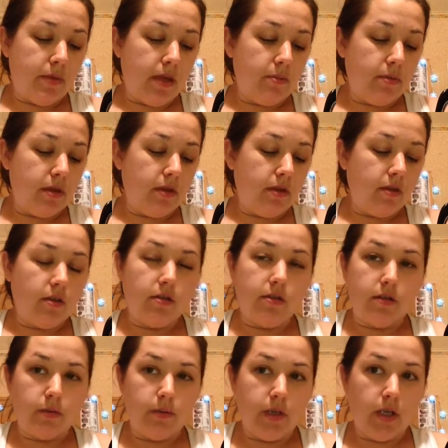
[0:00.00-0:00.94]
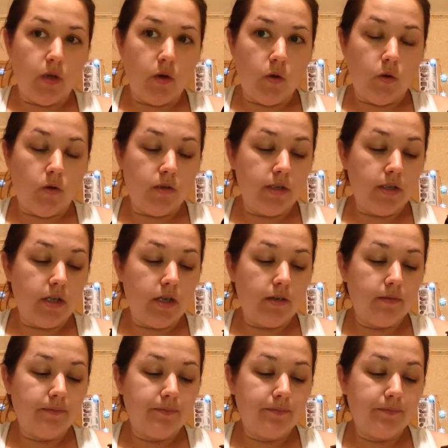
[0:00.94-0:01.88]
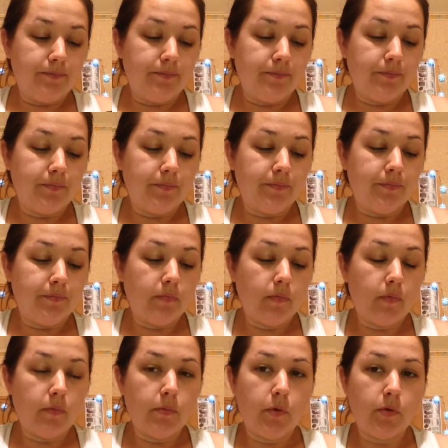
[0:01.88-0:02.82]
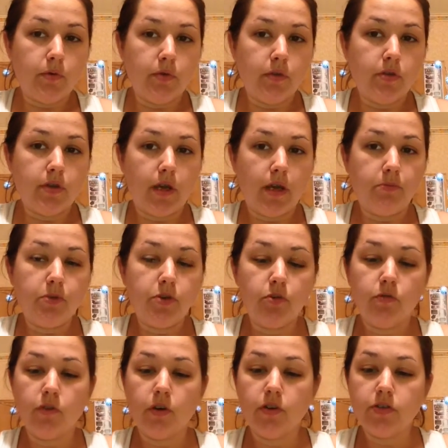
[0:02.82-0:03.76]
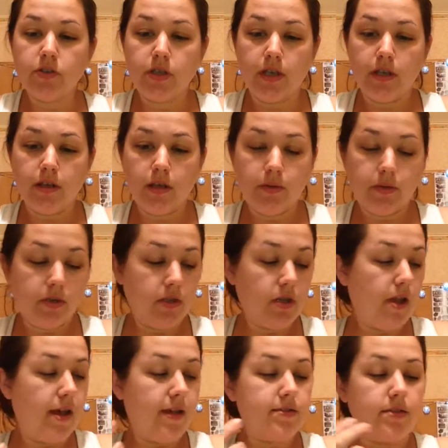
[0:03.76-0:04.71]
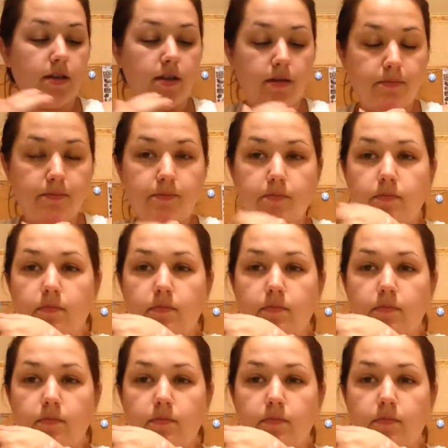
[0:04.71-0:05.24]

maybe a little bit of gold in there. But we'll do the top two first again like we did the last time.